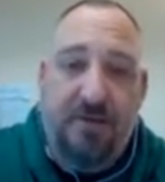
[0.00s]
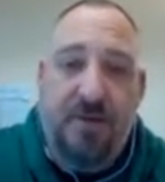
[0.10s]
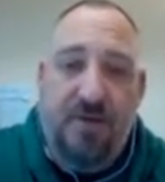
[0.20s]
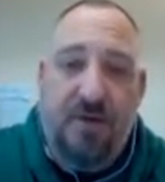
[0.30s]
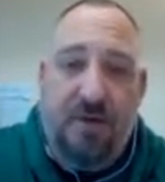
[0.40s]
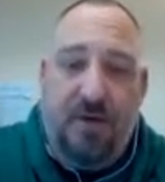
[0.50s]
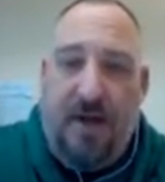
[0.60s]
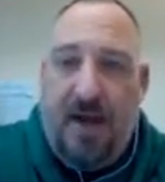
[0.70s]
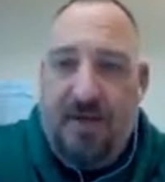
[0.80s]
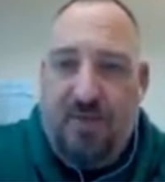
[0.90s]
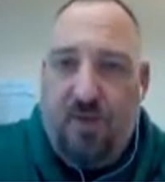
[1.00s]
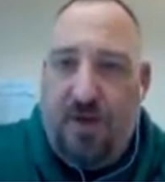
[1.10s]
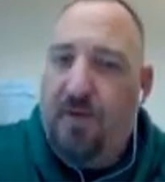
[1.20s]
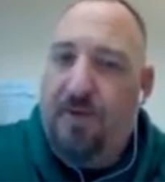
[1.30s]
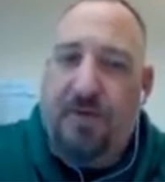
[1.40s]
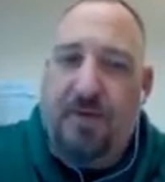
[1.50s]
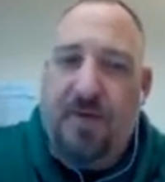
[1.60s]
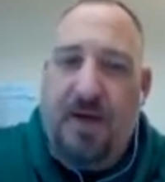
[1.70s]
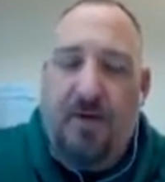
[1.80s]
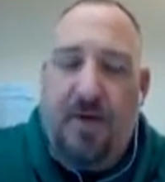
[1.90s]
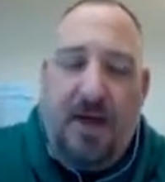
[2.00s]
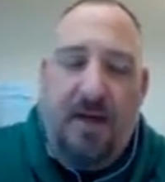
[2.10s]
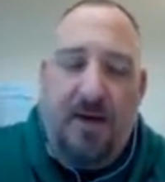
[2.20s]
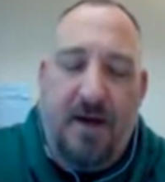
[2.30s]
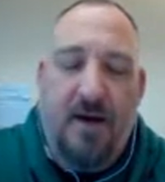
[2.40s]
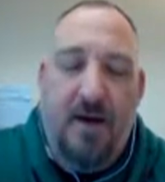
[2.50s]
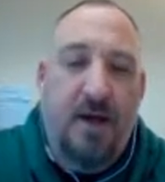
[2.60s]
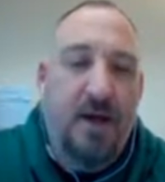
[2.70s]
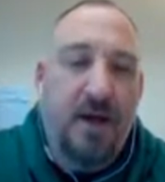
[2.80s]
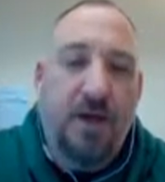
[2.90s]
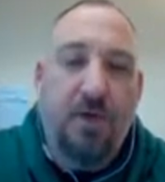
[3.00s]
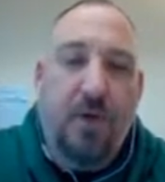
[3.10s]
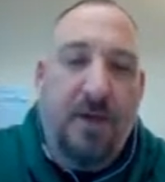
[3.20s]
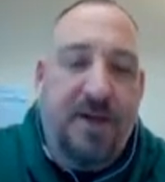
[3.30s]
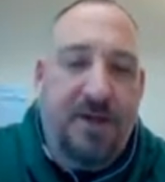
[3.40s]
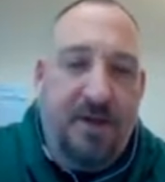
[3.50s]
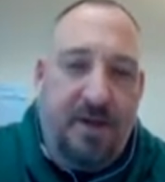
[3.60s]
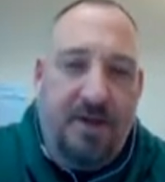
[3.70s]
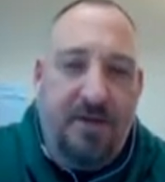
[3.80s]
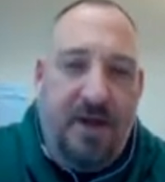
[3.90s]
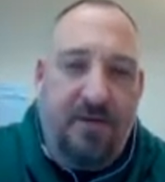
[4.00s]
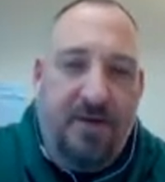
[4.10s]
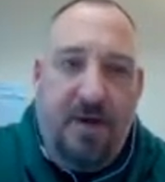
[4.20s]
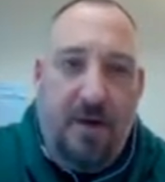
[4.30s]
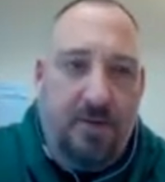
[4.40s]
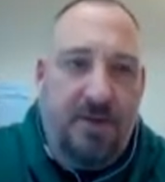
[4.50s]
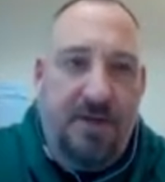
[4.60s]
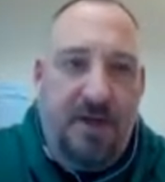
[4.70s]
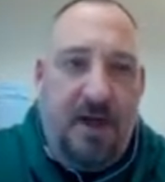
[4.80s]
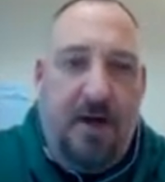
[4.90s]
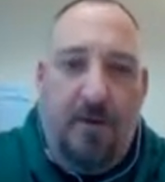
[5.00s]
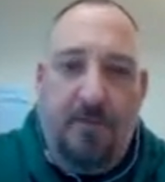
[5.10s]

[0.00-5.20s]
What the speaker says: So as we're going through the video together here, you want to make sure that you have your note sheet out.